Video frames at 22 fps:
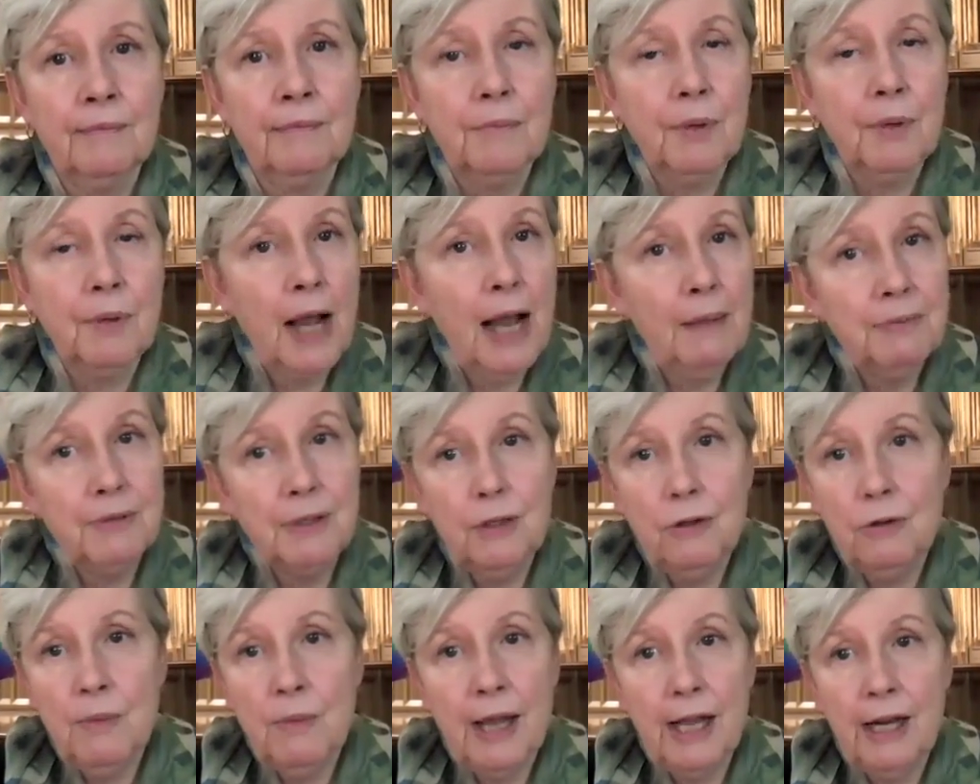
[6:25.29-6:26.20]
Perhaps
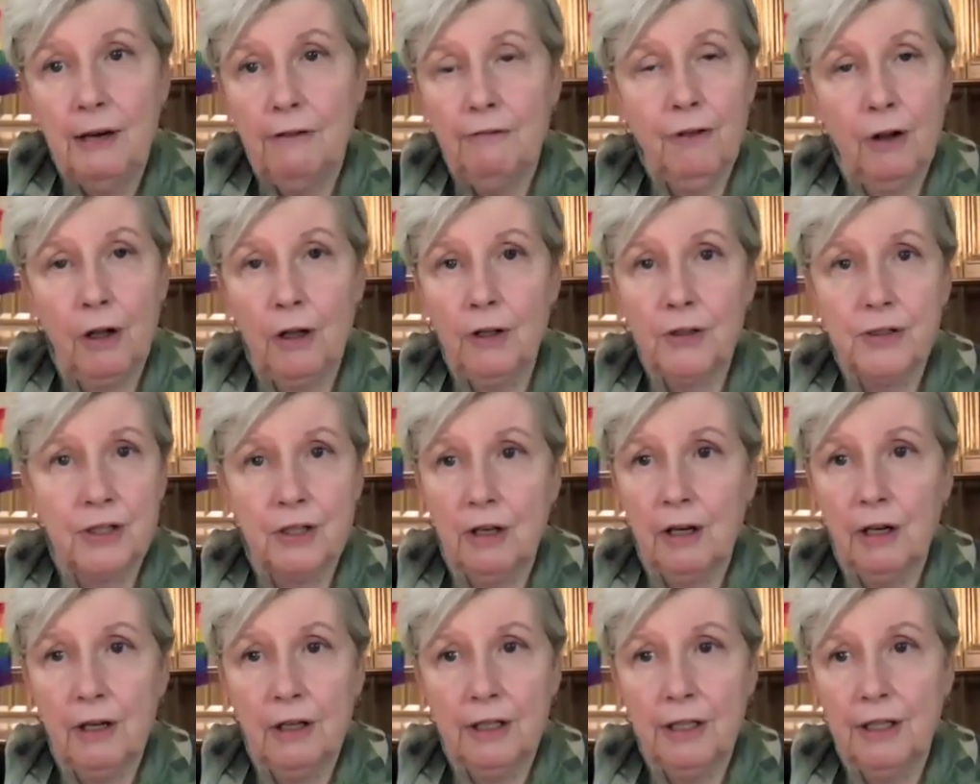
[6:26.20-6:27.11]
you made a false
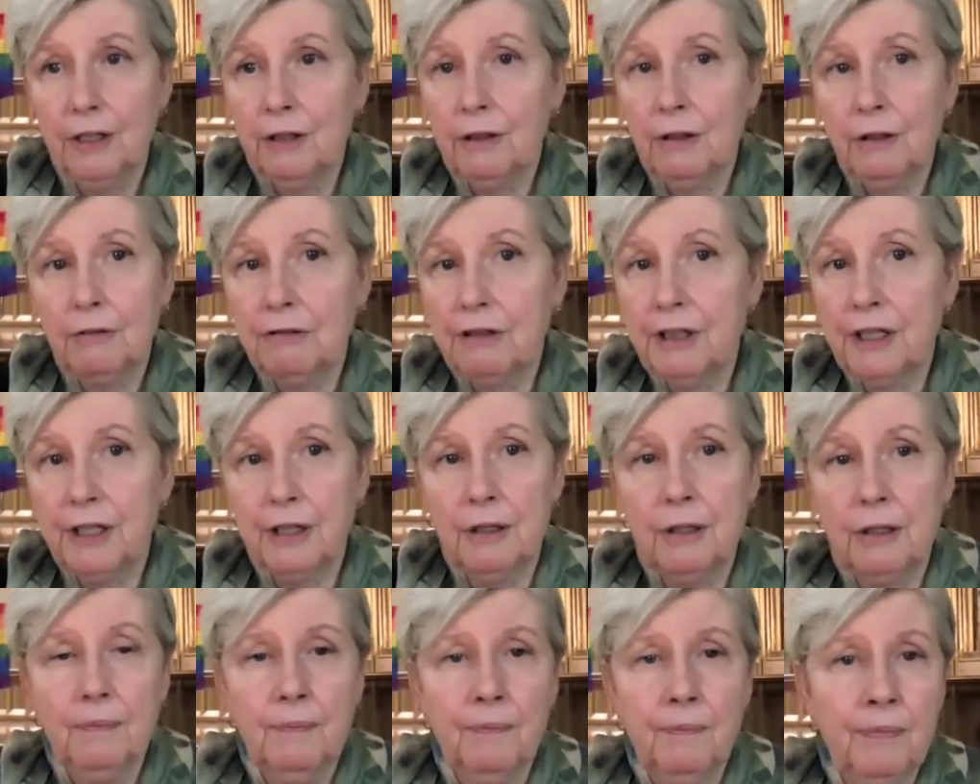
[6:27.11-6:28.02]
start in a
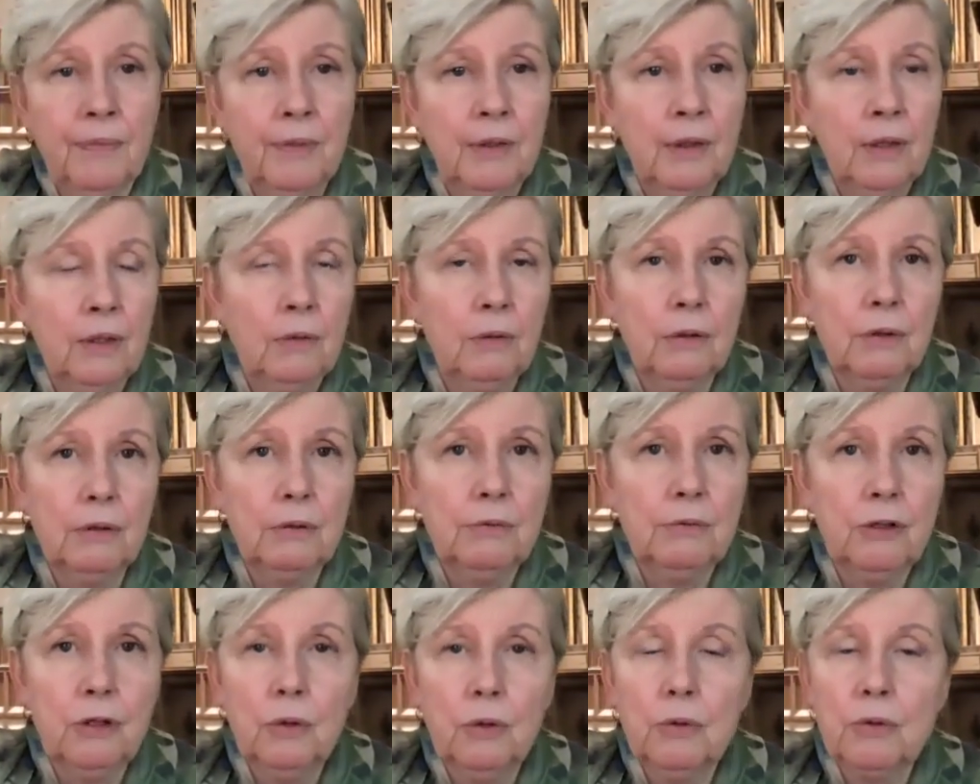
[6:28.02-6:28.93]
career, or
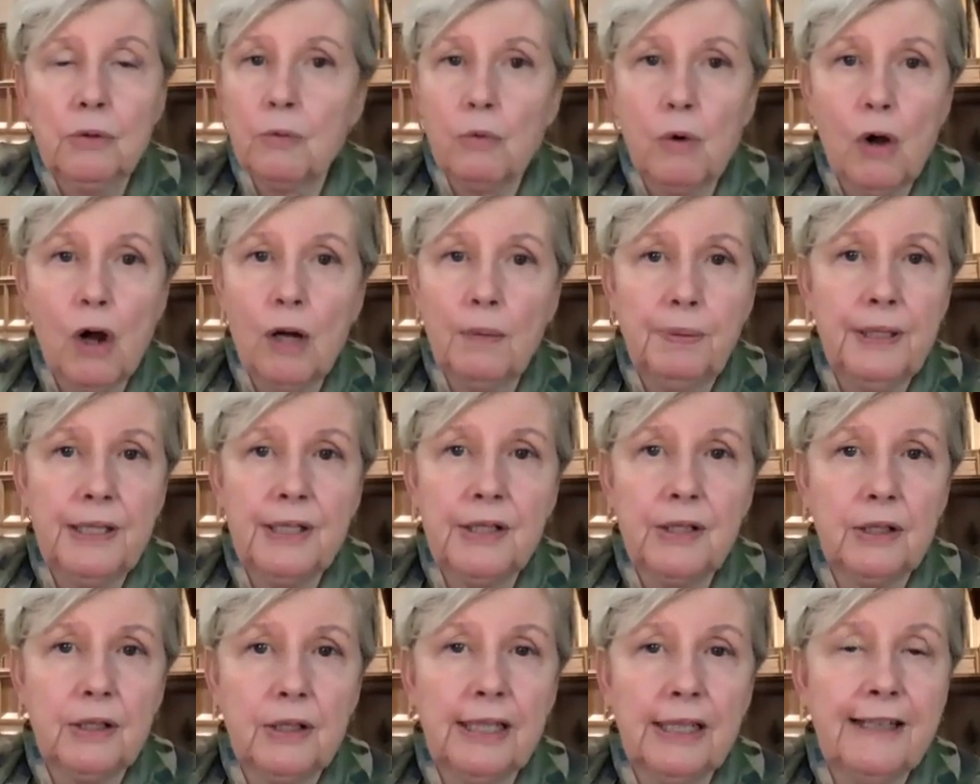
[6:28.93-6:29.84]
chose the wrong place
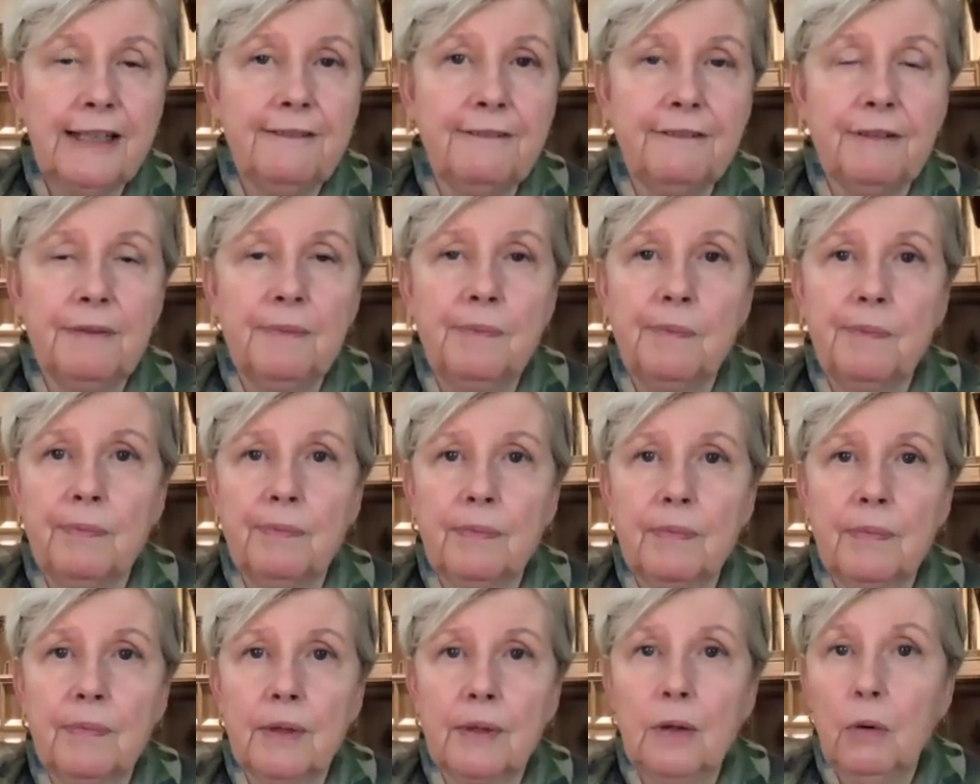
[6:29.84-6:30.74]
to live,
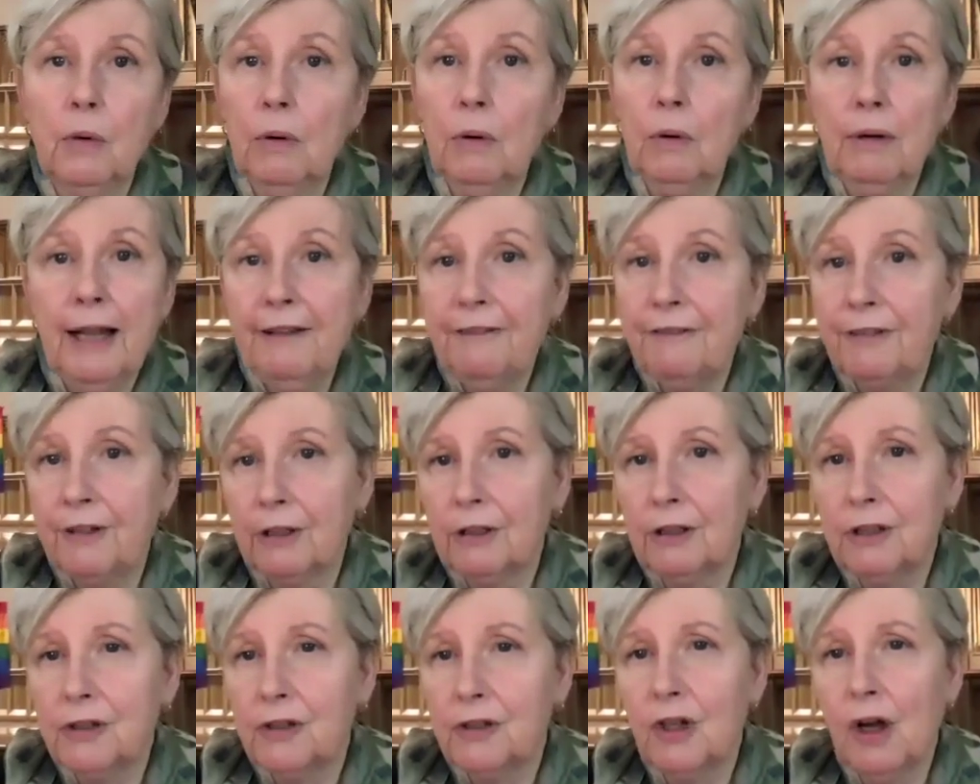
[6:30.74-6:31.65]
or left a
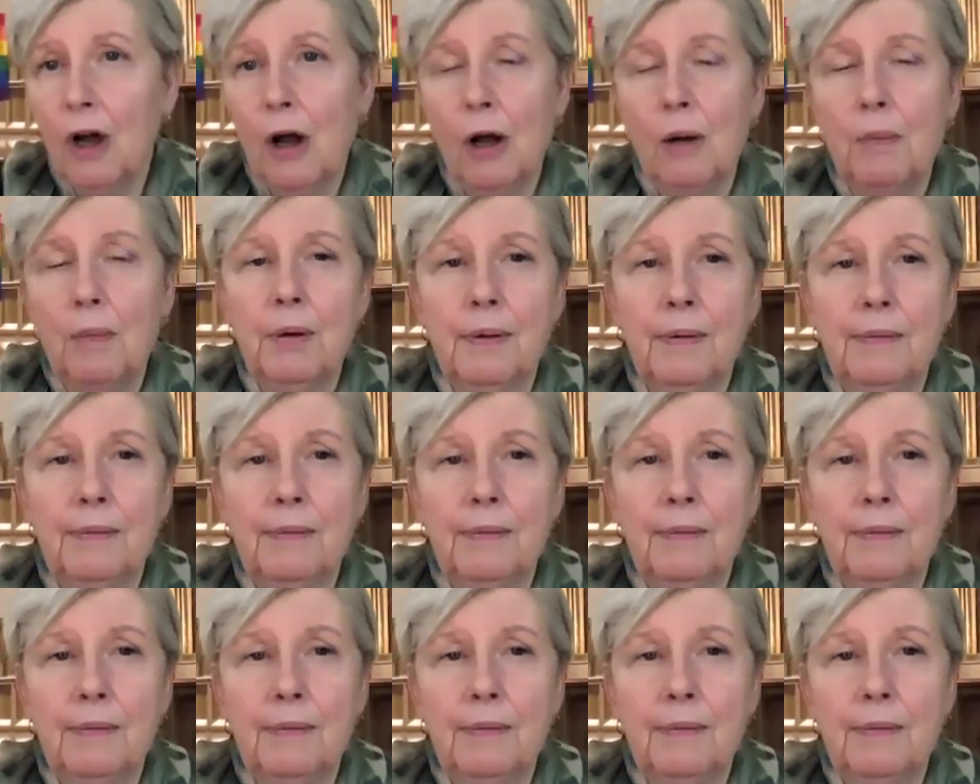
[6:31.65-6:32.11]
good job,